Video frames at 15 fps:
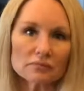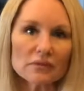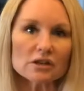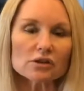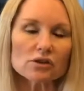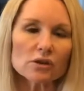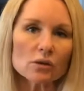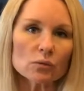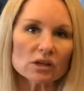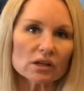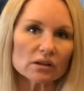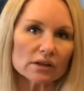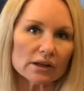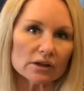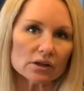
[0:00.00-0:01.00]
so that we can
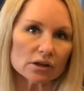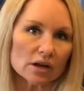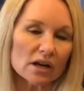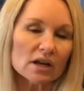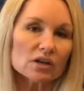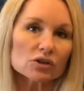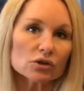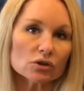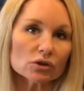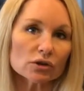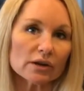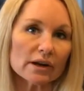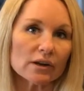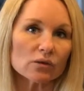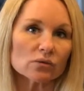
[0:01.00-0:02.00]
later turn
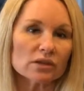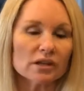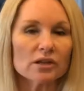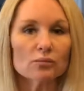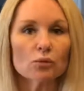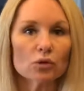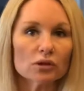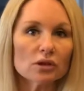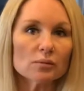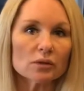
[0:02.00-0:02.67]
around and put them